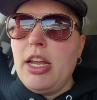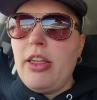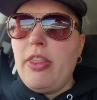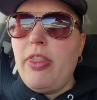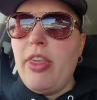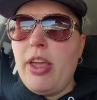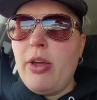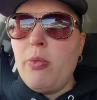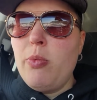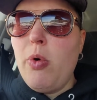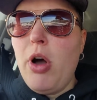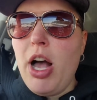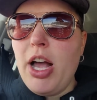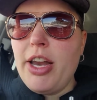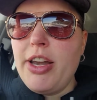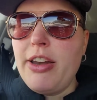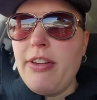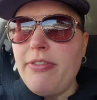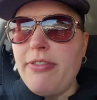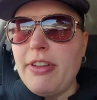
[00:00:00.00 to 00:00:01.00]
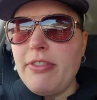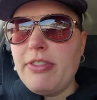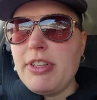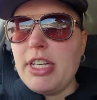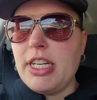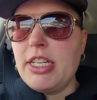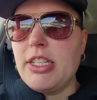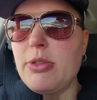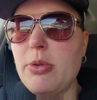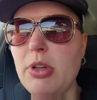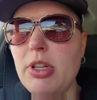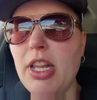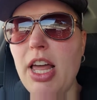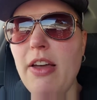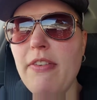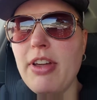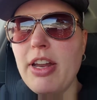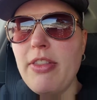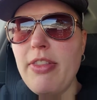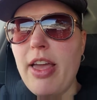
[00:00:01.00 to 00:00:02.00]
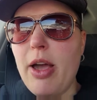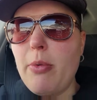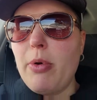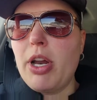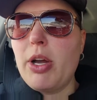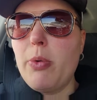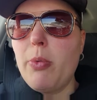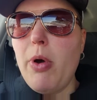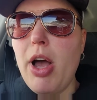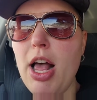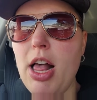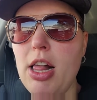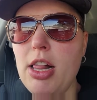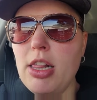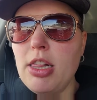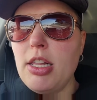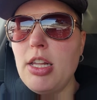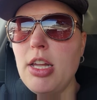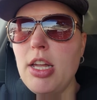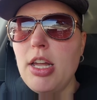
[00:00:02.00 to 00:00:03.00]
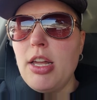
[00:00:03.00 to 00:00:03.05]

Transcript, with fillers: They won 15 to 11. That went well.